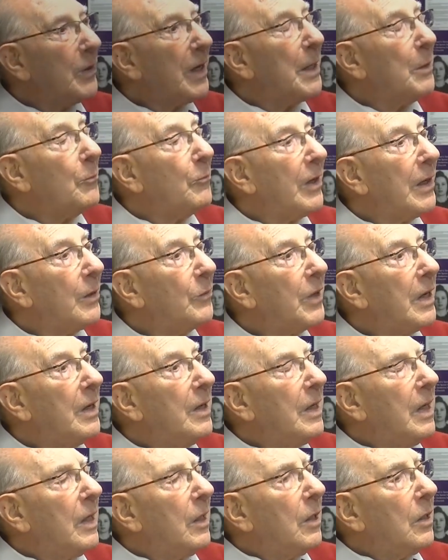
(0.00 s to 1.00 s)
came round
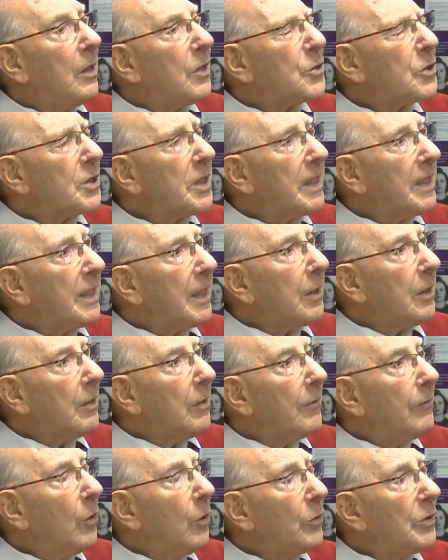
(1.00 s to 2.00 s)
seeking
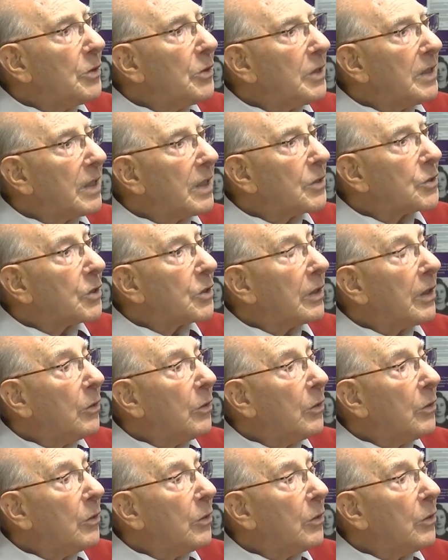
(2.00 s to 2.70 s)
volunteers to